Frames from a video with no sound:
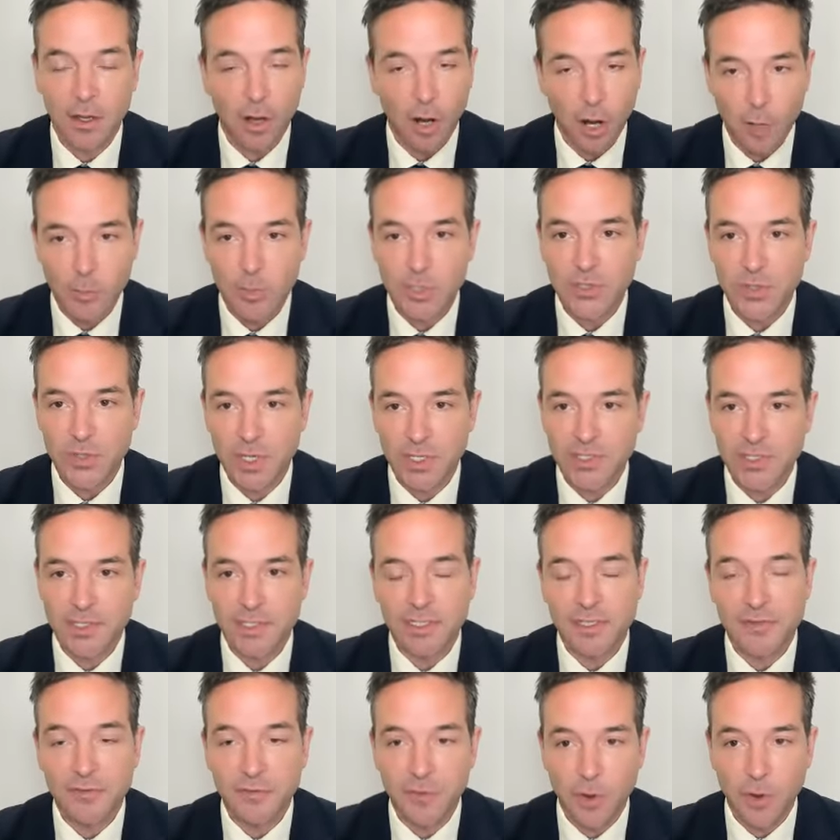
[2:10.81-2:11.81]
arbitration
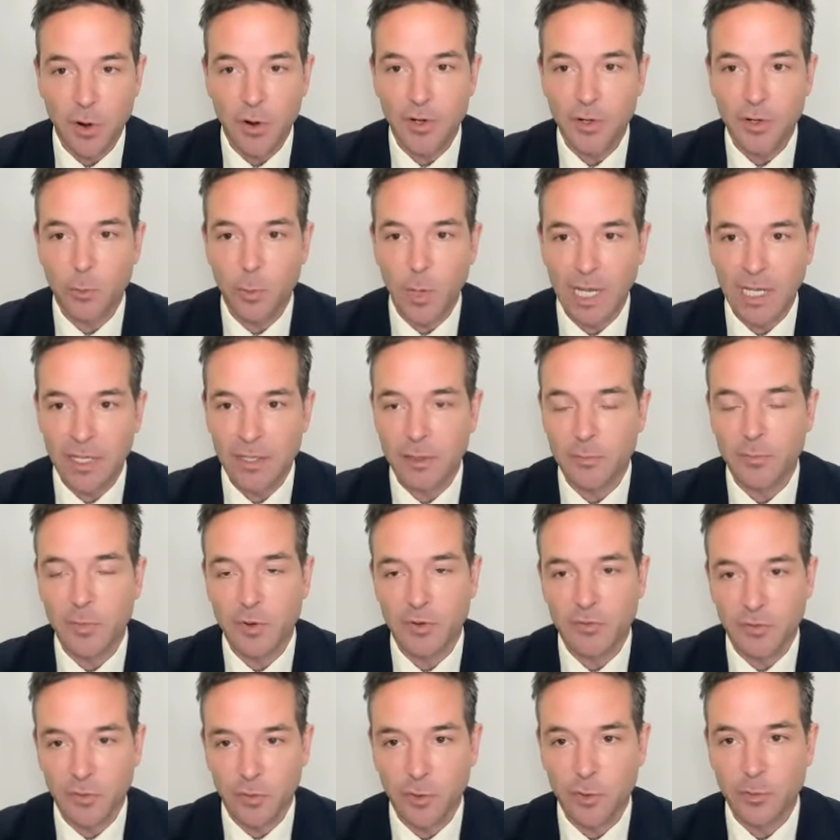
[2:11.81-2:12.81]
is far and away the
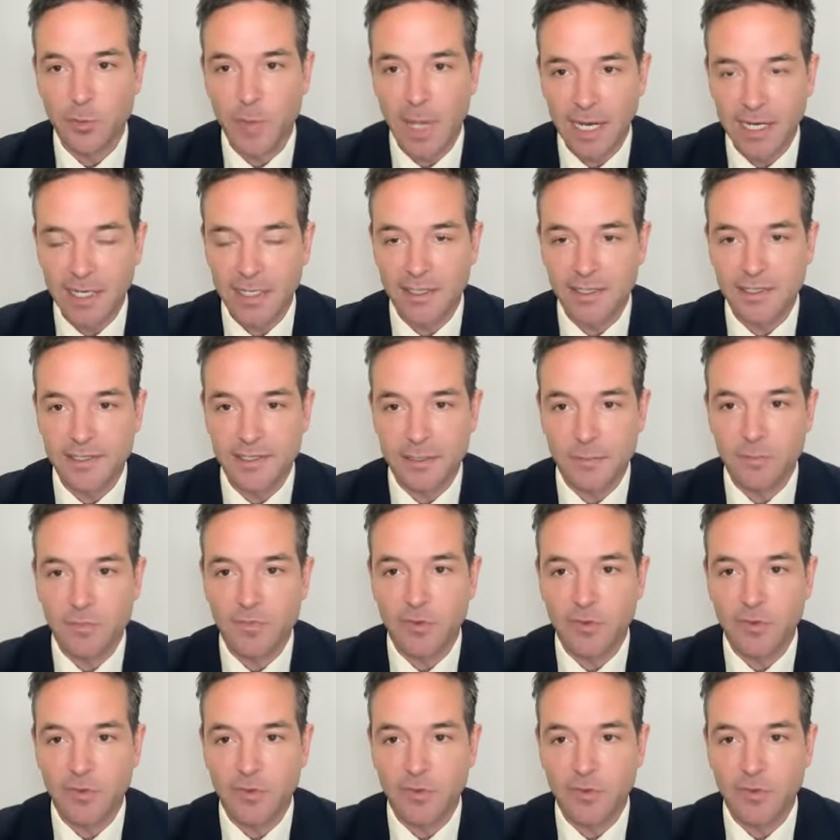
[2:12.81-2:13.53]
preferred mechanism